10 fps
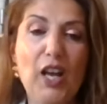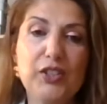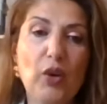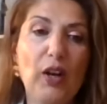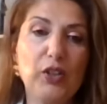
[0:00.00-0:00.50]

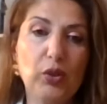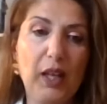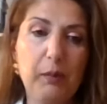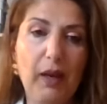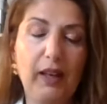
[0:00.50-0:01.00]
So I do
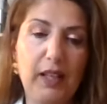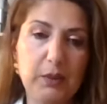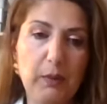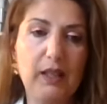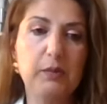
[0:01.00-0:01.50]
let my
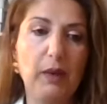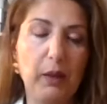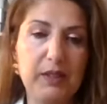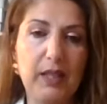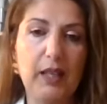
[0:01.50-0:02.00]
clients
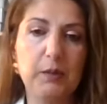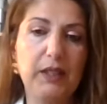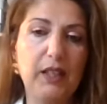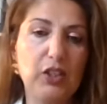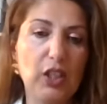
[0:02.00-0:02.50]
make mistakes,
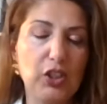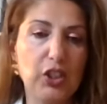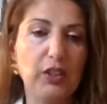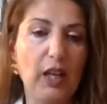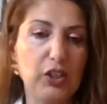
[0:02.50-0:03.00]
but
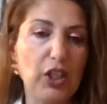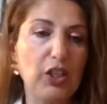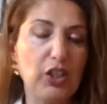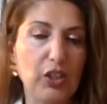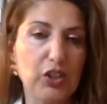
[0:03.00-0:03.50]
I
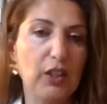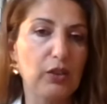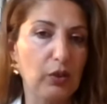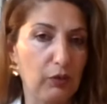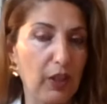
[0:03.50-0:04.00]
try
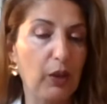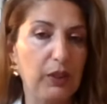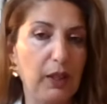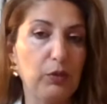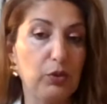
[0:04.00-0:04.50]
to work
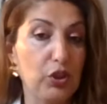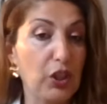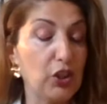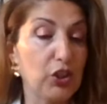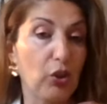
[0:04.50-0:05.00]
with them to
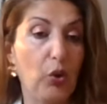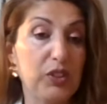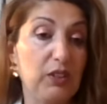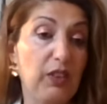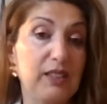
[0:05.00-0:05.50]
change the
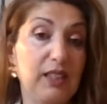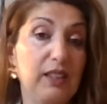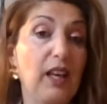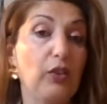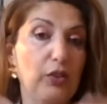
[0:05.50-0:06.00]
course if I see
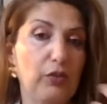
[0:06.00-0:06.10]
they're on the